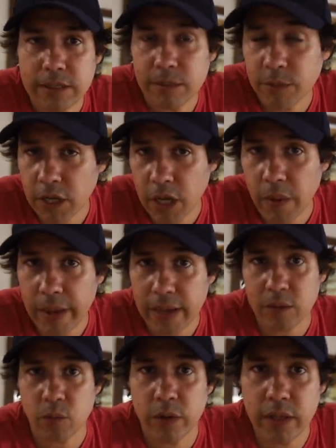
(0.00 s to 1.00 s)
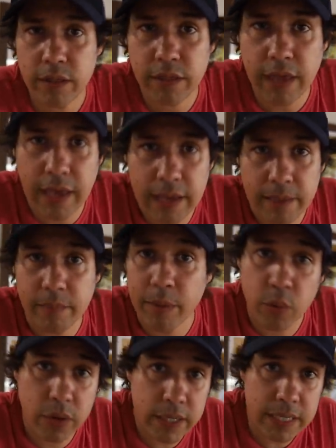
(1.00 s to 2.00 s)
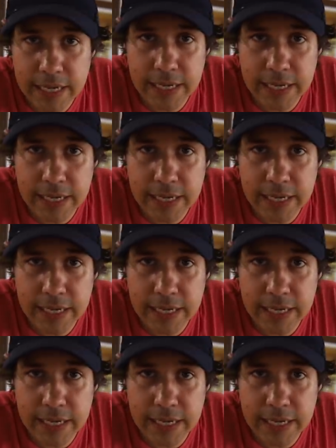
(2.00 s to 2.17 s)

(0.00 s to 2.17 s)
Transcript: So I'm going to go out with uh, my boy,